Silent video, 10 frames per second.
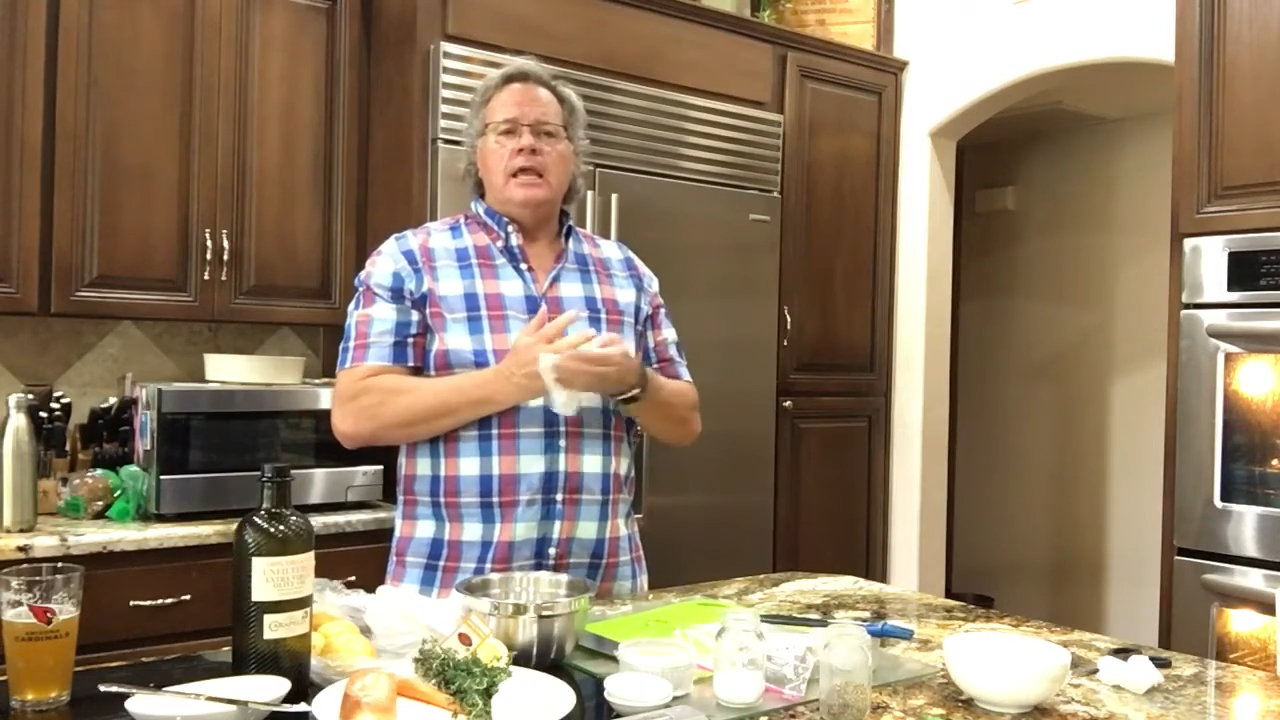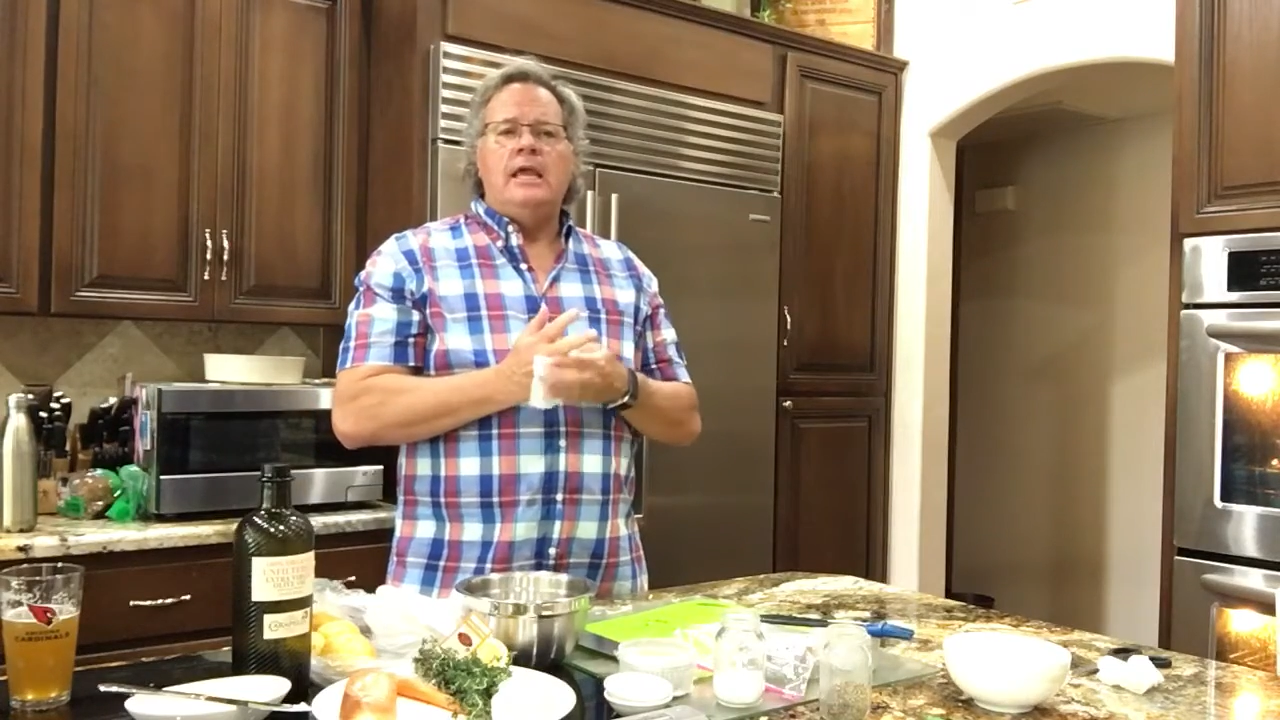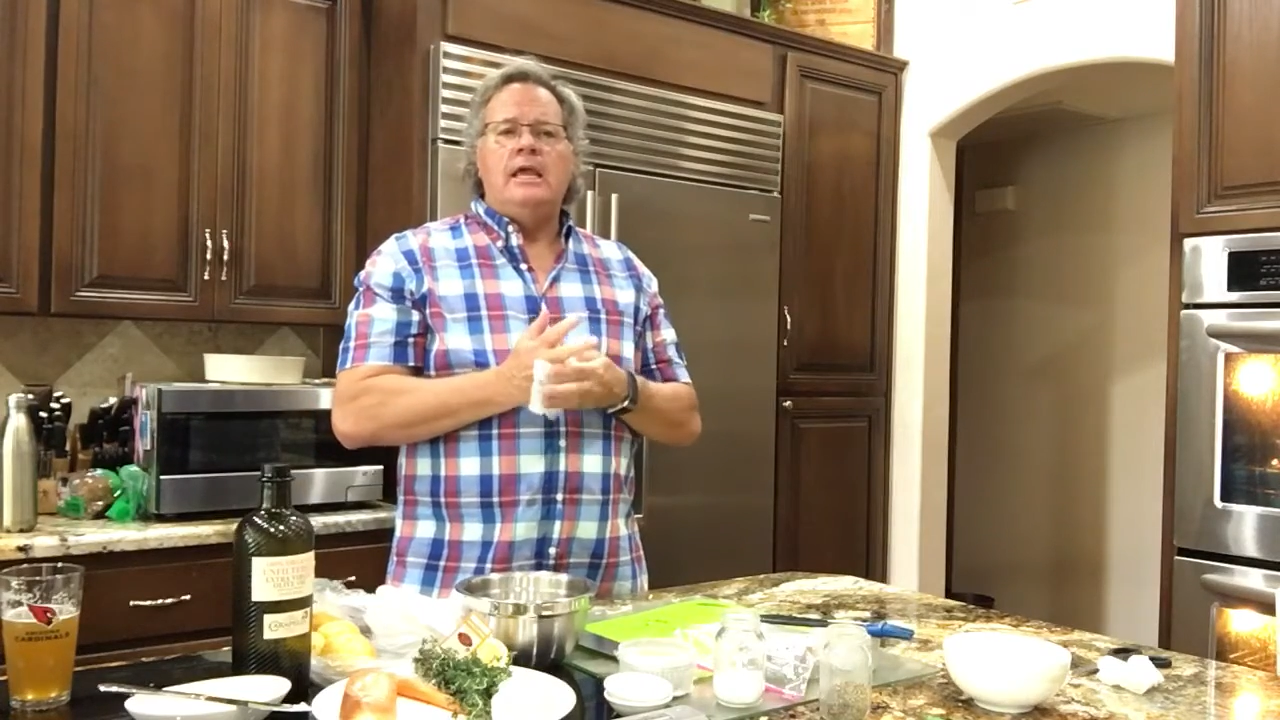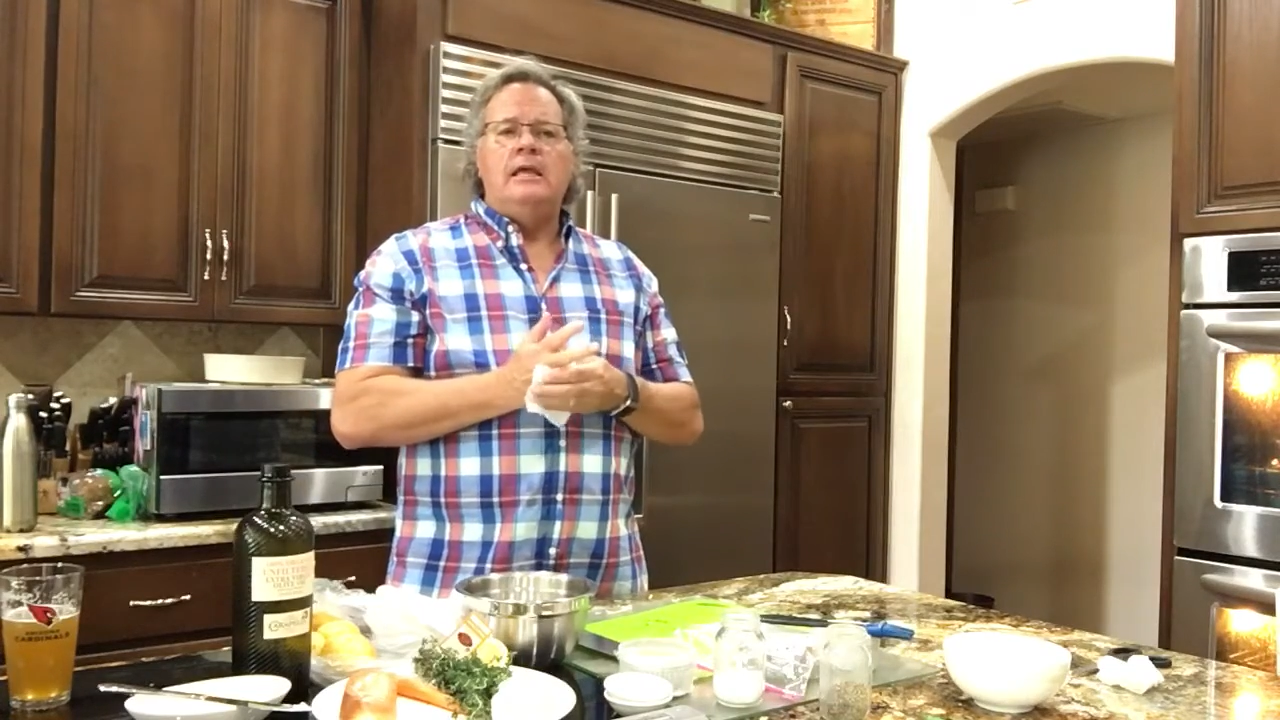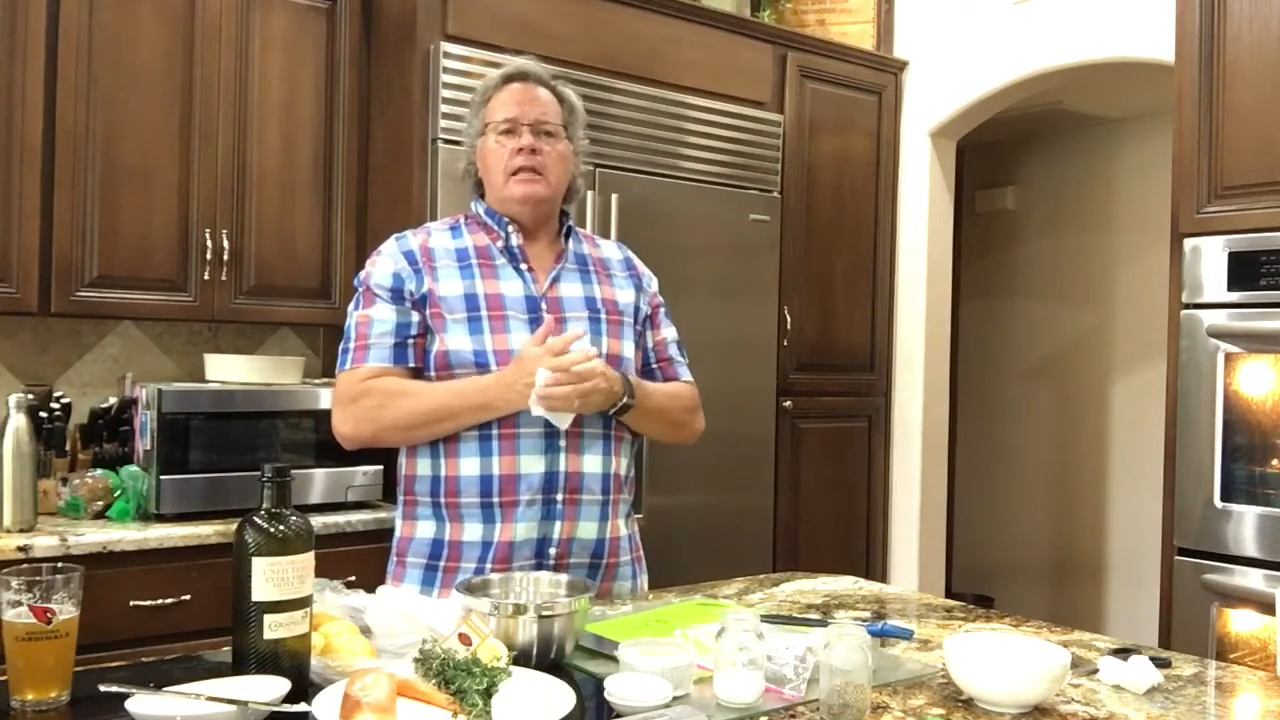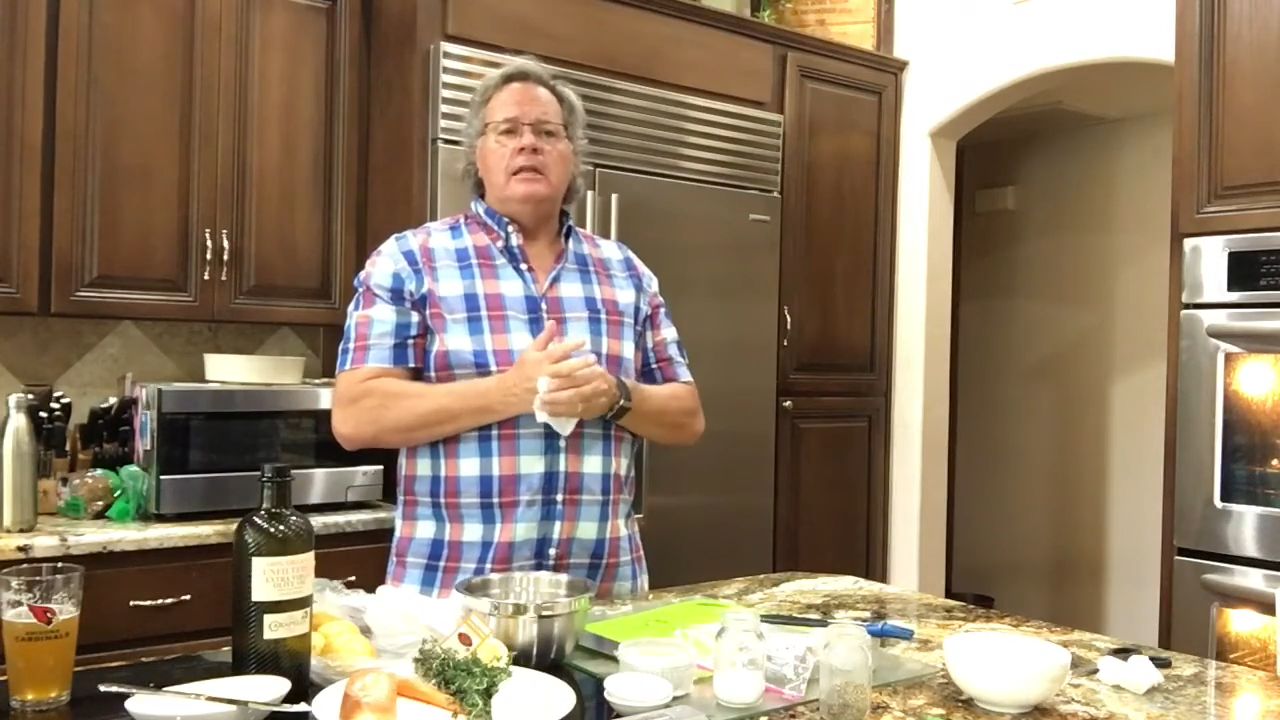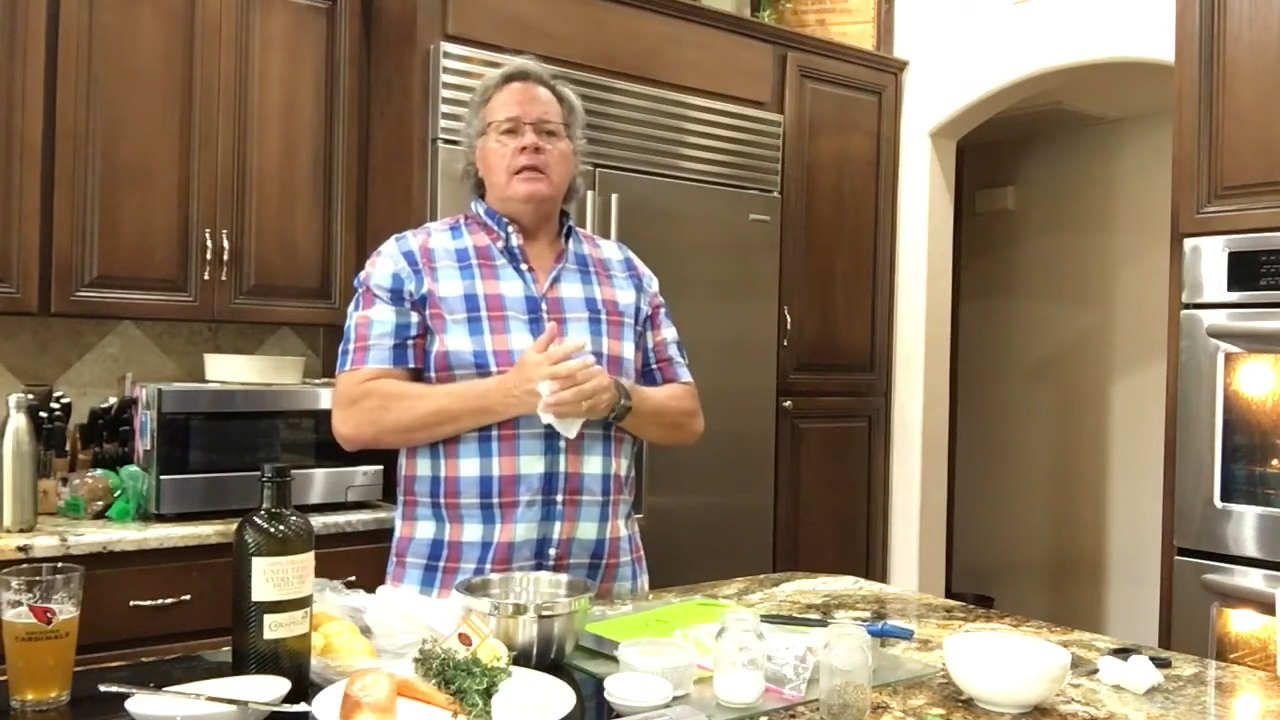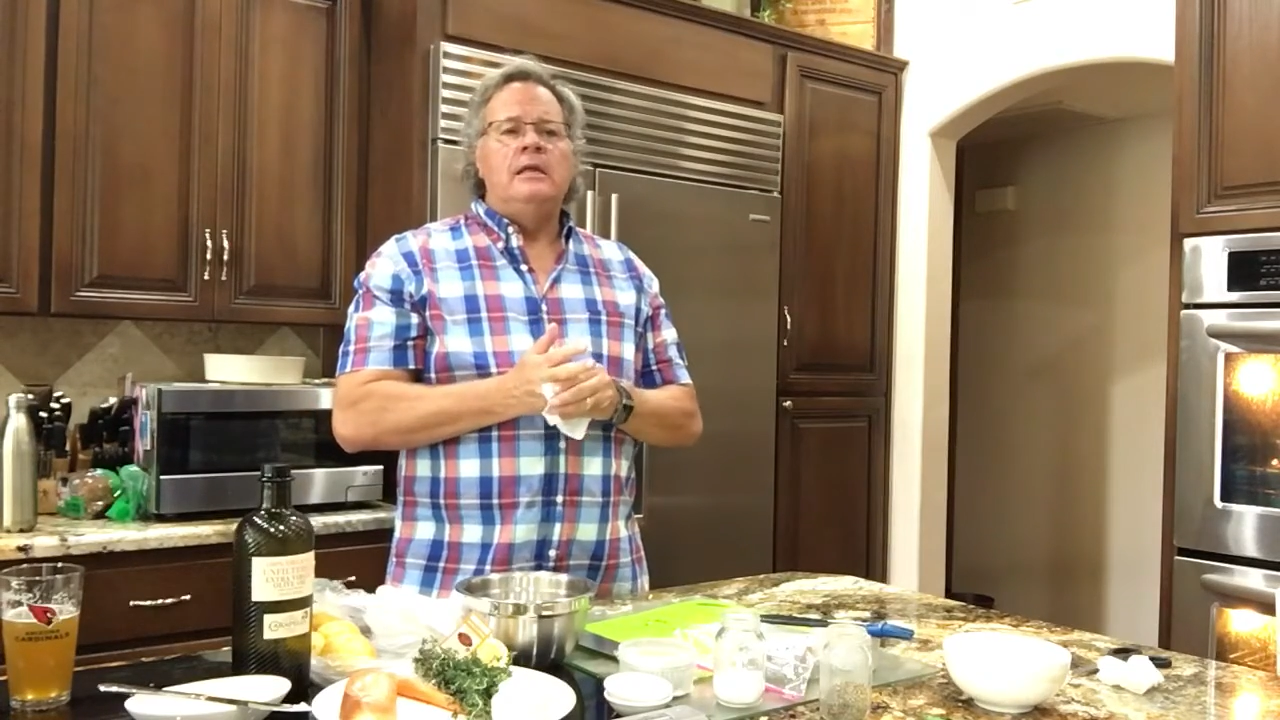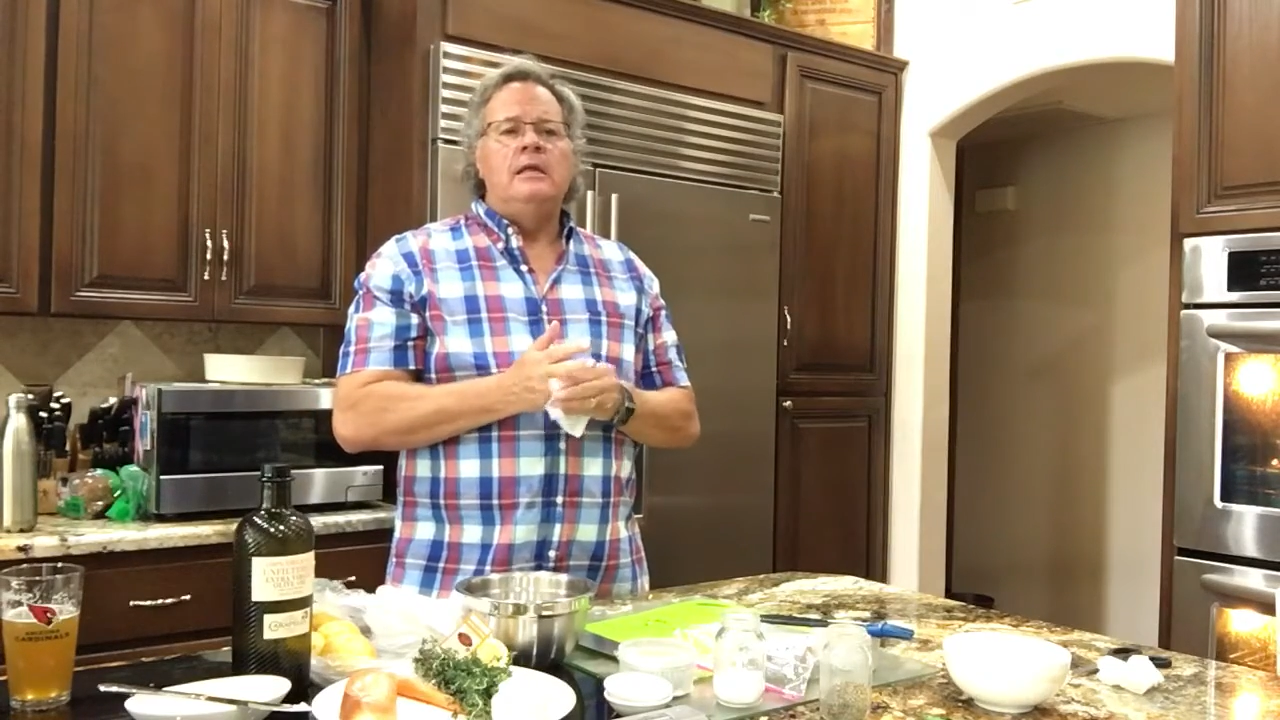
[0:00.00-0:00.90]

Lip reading: And